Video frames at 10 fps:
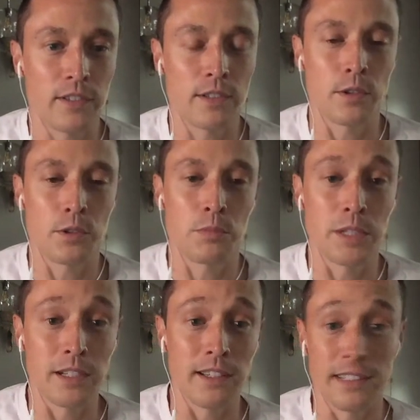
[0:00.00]
social
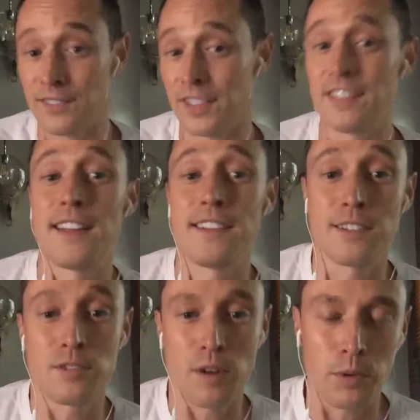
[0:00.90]
media, even attended a
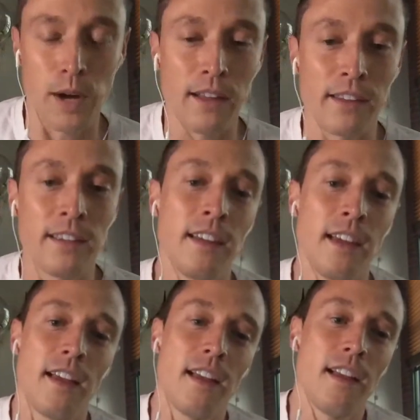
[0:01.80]
Trump rally,
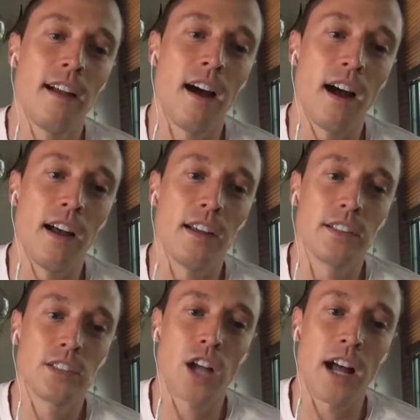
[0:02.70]

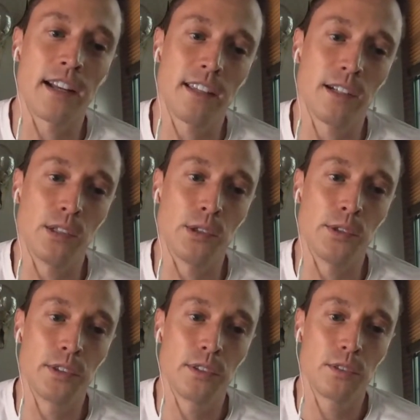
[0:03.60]
shot and
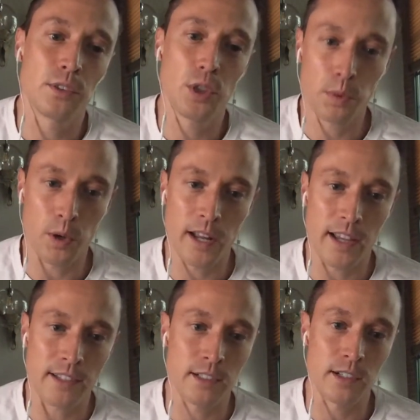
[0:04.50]
killed 2
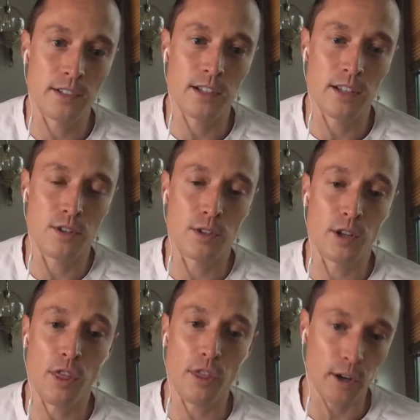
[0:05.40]
protesters and injured a
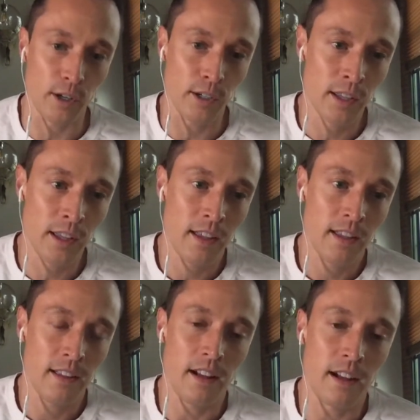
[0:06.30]
third.
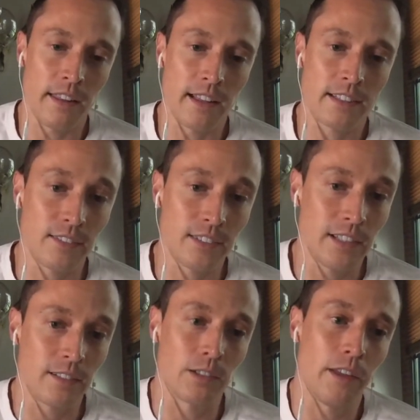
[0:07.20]
That
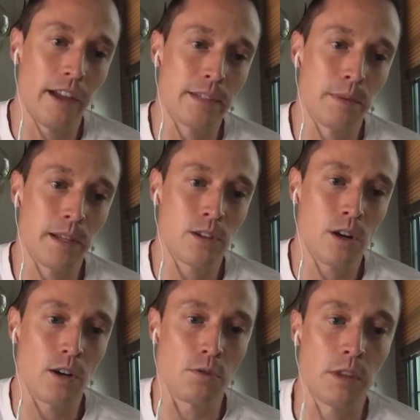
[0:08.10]
17-year-old has been
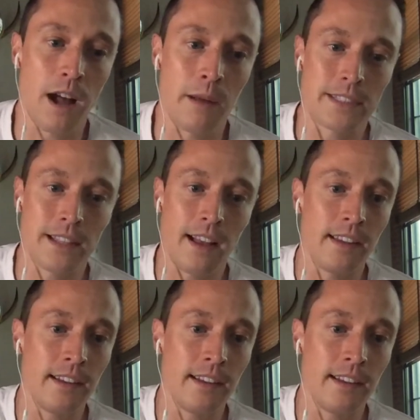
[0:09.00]
charged with homicide.